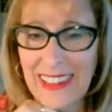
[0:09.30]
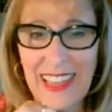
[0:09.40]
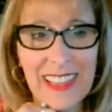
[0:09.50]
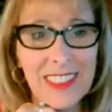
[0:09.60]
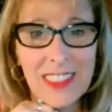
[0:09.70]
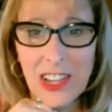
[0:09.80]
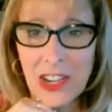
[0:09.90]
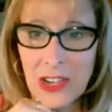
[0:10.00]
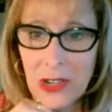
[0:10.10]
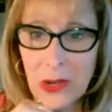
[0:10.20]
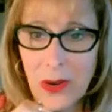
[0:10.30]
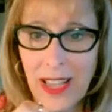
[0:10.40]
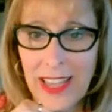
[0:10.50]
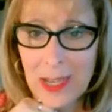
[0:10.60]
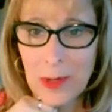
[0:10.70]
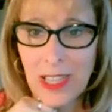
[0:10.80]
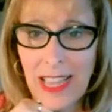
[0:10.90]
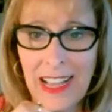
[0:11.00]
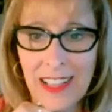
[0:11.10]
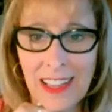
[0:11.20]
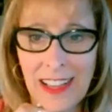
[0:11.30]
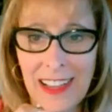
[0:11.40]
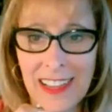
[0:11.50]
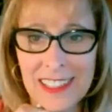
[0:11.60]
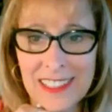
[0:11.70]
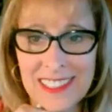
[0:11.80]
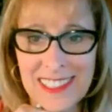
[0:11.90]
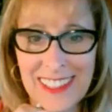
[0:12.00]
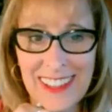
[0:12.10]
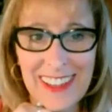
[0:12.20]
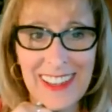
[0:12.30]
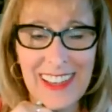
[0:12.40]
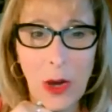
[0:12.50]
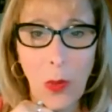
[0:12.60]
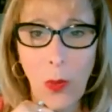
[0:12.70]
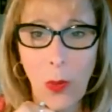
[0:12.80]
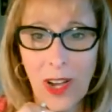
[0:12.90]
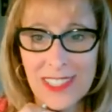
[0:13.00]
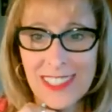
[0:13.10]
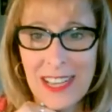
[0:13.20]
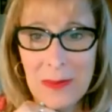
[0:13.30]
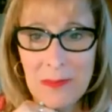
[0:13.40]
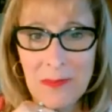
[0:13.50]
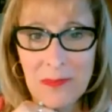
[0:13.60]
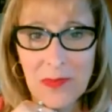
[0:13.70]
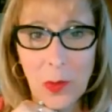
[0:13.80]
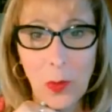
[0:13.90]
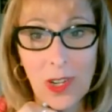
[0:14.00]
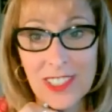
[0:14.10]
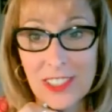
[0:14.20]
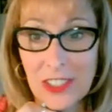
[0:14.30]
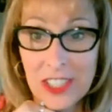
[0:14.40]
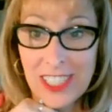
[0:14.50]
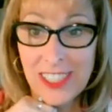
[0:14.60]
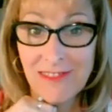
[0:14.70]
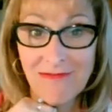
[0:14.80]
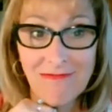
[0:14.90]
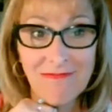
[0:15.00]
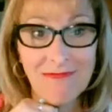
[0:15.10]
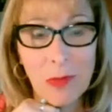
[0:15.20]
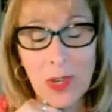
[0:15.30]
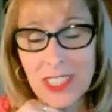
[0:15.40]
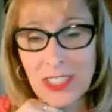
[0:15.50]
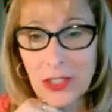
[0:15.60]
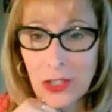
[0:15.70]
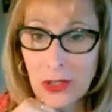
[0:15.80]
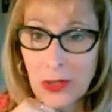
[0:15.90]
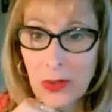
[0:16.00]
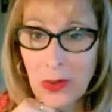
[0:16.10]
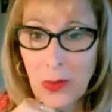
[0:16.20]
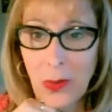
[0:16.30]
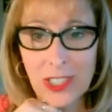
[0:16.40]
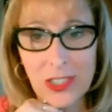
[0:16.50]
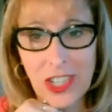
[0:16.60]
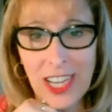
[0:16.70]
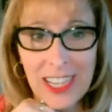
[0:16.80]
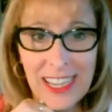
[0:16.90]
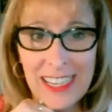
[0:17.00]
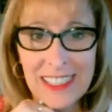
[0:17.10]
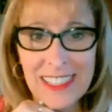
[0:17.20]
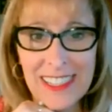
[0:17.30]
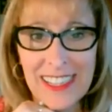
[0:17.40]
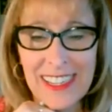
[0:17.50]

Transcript: Hello, animal allies. What's up? What's good? What's new? What's shaken?